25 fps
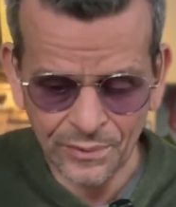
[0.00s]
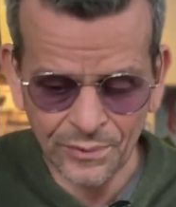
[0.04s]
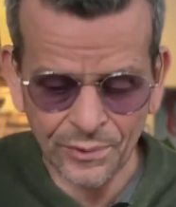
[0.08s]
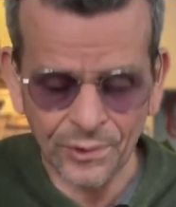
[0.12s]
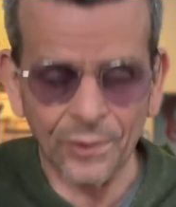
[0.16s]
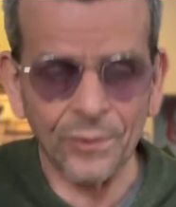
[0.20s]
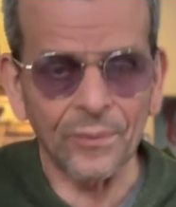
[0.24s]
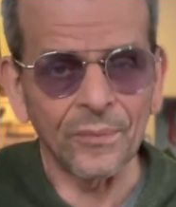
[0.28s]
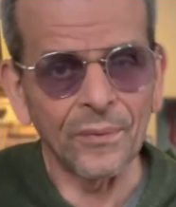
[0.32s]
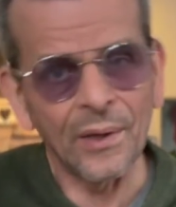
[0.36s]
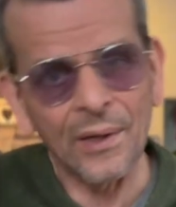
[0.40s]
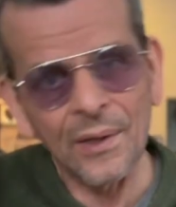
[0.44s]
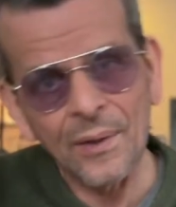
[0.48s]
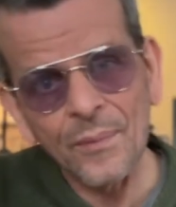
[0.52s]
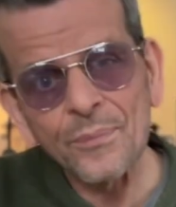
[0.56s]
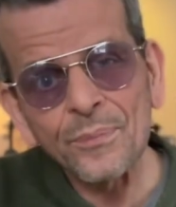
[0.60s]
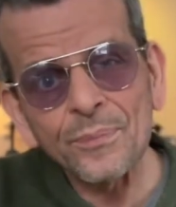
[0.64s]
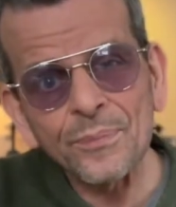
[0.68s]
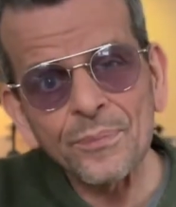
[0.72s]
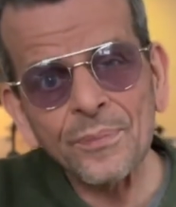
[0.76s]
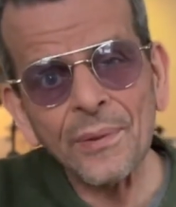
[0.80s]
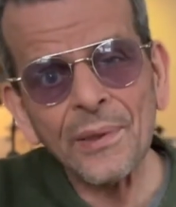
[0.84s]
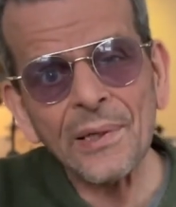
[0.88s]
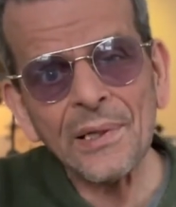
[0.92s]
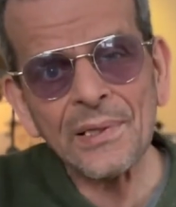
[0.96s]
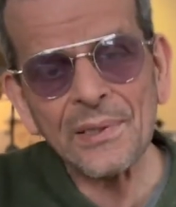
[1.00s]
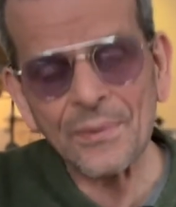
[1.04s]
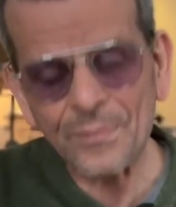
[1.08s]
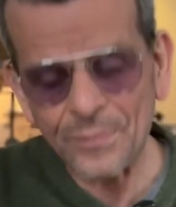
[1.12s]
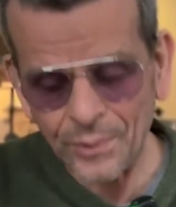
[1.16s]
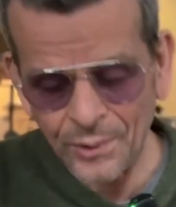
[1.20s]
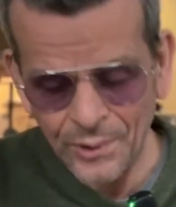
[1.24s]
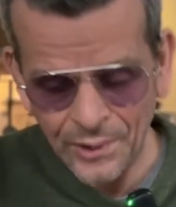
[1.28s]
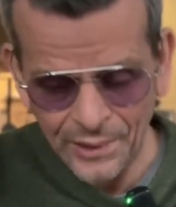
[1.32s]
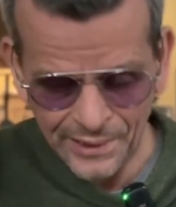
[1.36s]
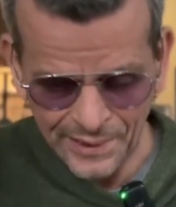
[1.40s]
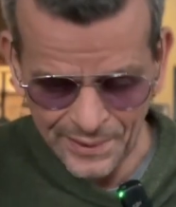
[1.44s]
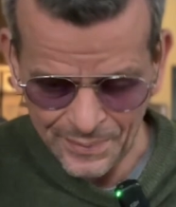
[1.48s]
So please
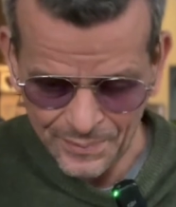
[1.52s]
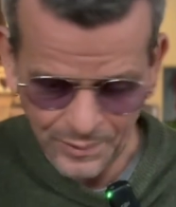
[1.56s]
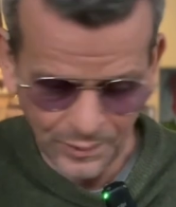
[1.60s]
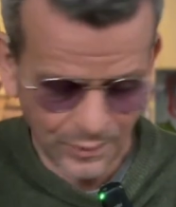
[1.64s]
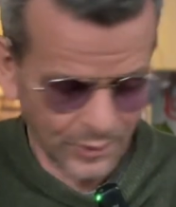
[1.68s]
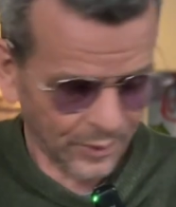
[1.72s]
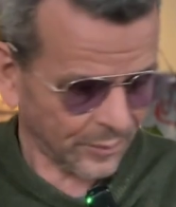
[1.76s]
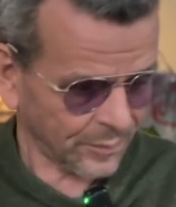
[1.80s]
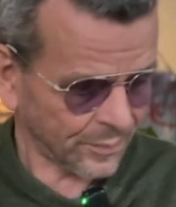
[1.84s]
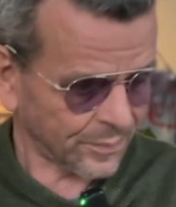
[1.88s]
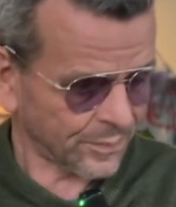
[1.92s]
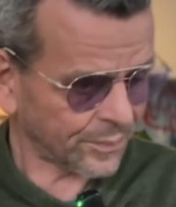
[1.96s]
put a label on.